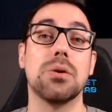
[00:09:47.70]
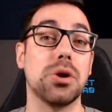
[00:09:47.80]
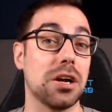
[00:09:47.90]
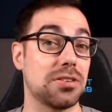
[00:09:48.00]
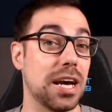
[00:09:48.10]

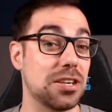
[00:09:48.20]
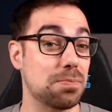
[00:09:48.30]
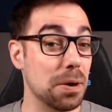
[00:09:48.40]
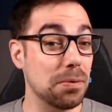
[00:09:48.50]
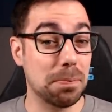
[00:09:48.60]
We also had a
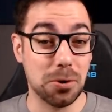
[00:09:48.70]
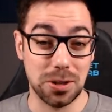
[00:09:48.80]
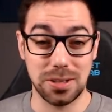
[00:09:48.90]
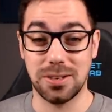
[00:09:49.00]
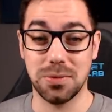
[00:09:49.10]
sprint
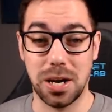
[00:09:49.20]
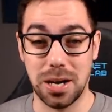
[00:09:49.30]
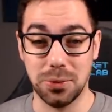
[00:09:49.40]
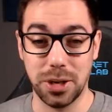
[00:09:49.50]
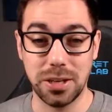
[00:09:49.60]
report this
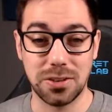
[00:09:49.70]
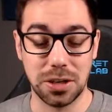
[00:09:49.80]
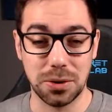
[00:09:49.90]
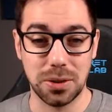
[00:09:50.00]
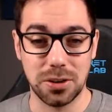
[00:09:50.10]
uh, week,
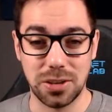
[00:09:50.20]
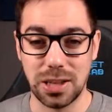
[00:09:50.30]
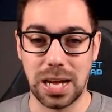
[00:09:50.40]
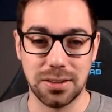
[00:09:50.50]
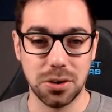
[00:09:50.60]
so there's a
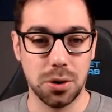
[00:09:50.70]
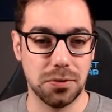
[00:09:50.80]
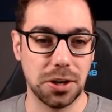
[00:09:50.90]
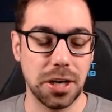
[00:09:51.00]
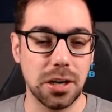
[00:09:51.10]
lot to go
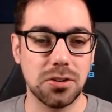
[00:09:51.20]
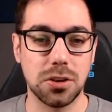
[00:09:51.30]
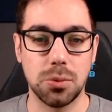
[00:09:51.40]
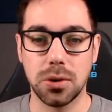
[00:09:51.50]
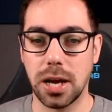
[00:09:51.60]
over here,
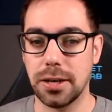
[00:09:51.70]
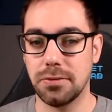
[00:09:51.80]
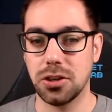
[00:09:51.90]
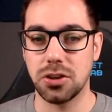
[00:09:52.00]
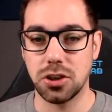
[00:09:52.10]
so we'll kind
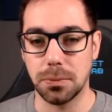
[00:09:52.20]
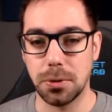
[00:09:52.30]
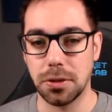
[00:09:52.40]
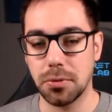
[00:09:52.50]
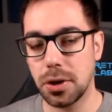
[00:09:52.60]
of just jump
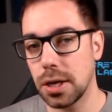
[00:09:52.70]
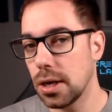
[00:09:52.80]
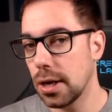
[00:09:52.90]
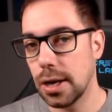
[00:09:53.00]
right through it.